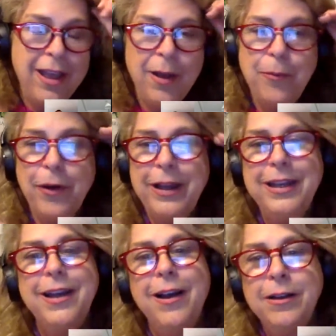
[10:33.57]
But
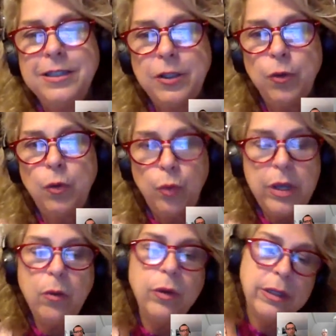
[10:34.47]
so we
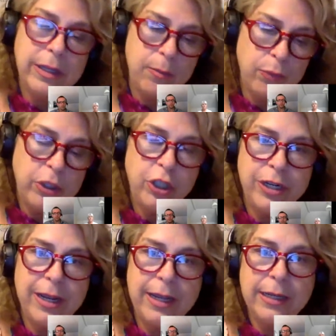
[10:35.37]
really
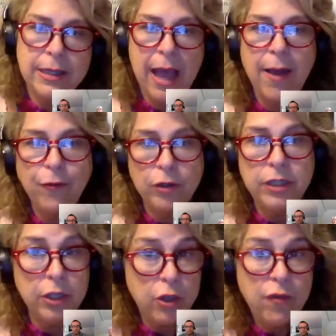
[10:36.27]
appreciate the efforts
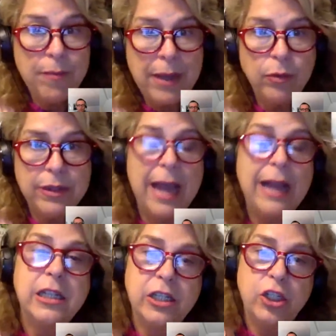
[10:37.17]
that you've made with
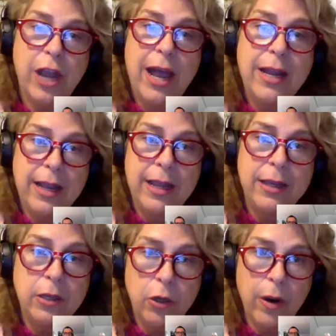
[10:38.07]
AXSChat and
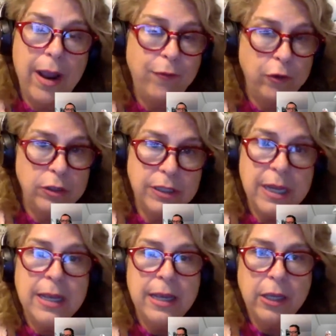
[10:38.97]
your efforts
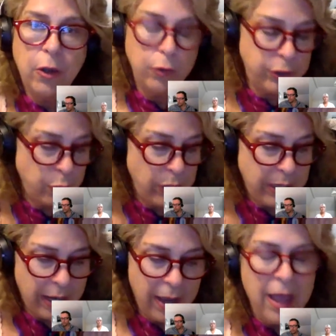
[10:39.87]
in Costa Rica.